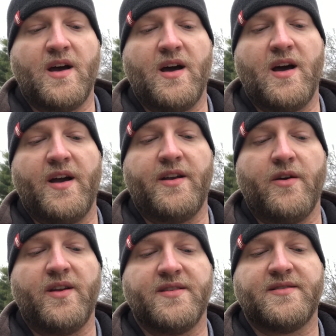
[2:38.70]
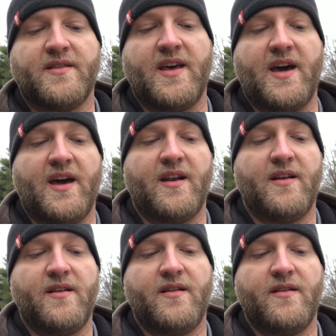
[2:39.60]
I noticed that
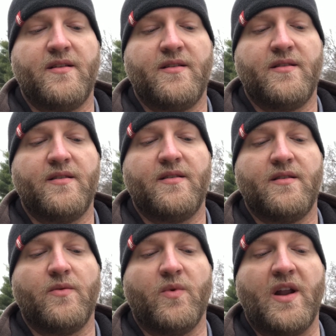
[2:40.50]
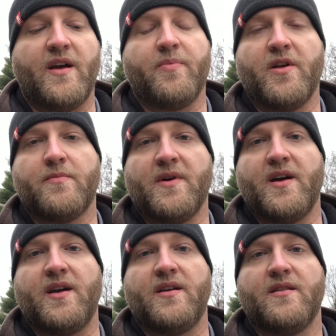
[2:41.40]
when I plugged
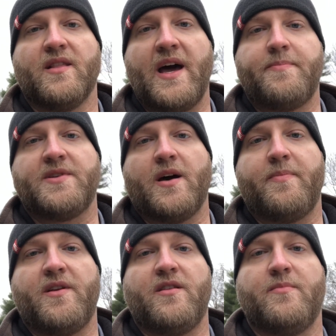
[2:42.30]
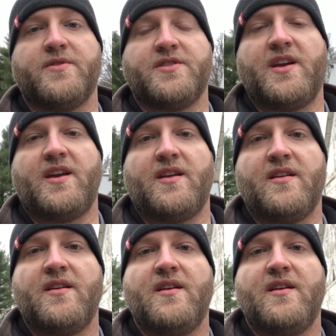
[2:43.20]
my laptop into the machine